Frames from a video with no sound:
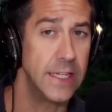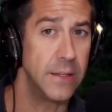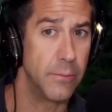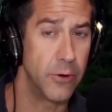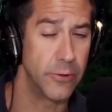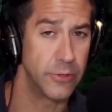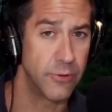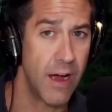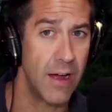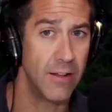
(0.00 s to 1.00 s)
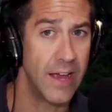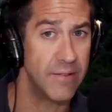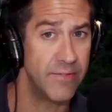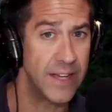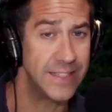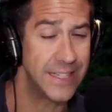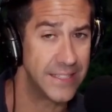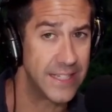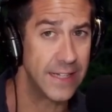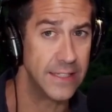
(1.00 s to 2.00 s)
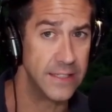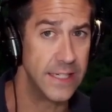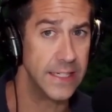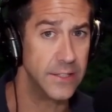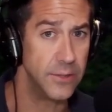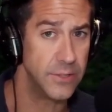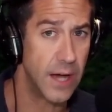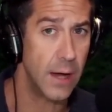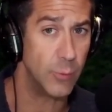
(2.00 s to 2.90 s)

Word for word: in the murder trial and facing sentencing in due time.